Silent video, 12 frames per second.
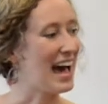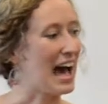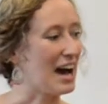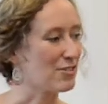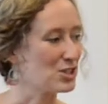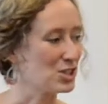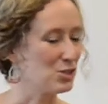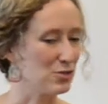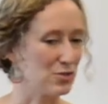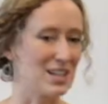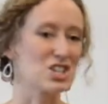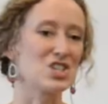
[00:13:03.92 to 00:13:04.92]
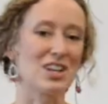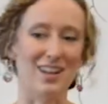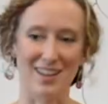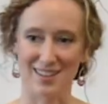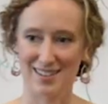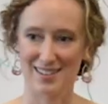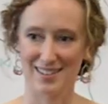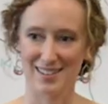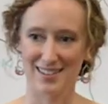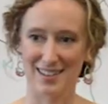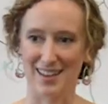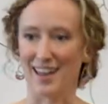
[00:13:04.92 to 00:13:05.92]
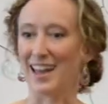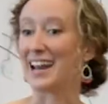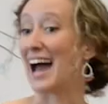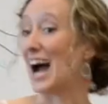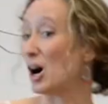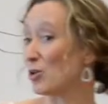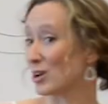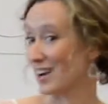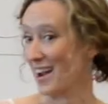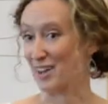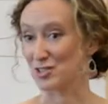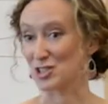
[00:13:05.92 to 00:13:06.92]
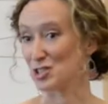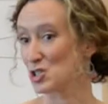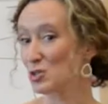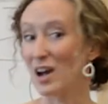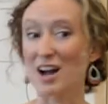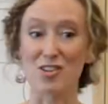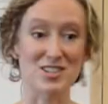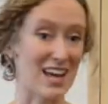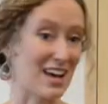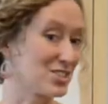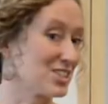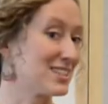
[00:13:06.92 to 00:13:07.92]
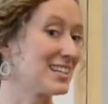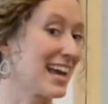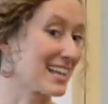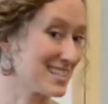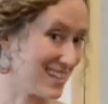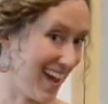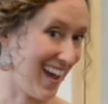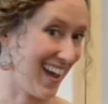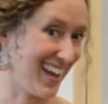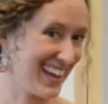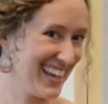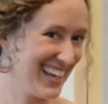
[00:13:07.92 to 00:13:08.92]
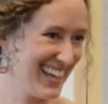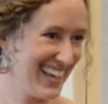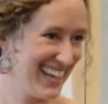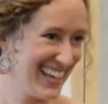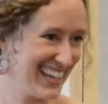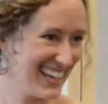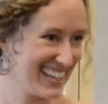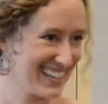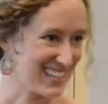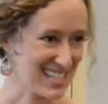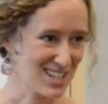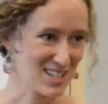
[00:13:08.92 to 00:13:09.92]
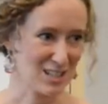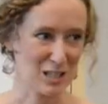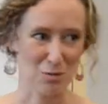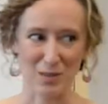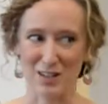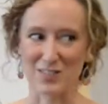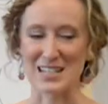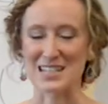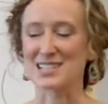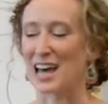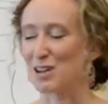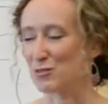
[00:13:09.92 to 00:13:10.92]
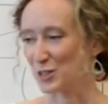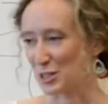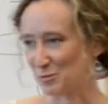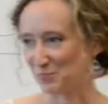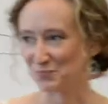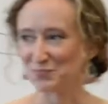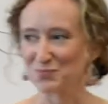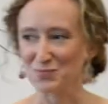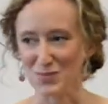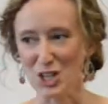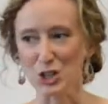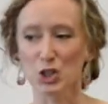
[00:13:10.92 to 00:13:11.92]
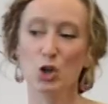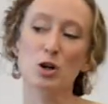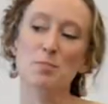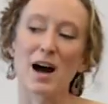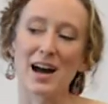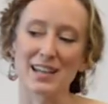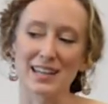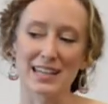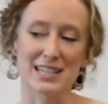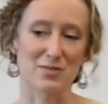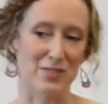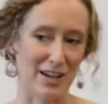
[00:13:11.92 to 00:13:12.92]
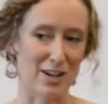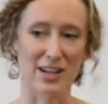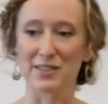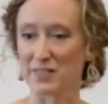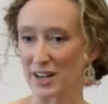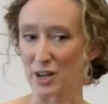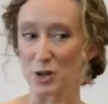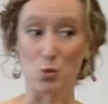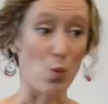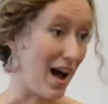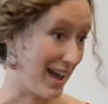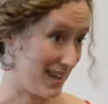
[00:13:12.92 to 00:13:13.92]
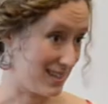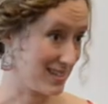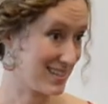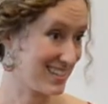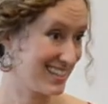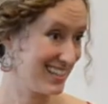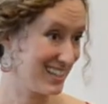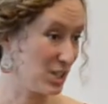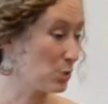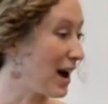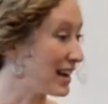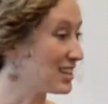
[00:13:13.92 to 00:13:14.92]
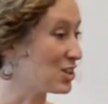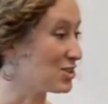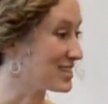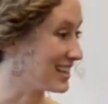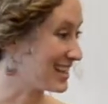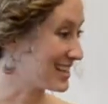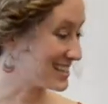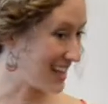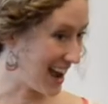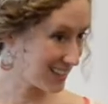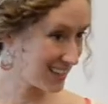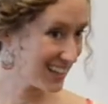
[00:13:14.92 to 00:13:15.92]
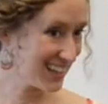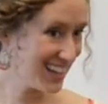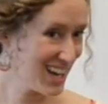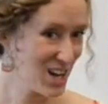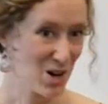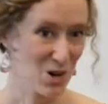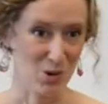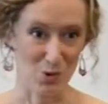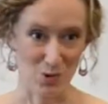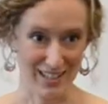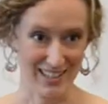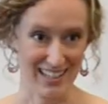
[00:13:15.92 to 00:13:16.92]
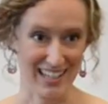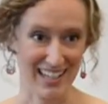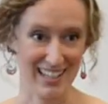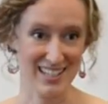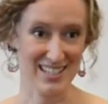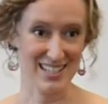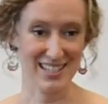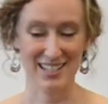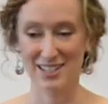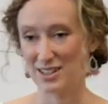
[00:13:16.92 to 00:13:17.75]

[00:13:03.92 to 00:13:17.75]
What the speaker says: after you've finished eating. An hour after, 2 hours after, and the next day. Because here's a little bit of an aside for you. Your body is very, very wise. Your body knows exactly what it needs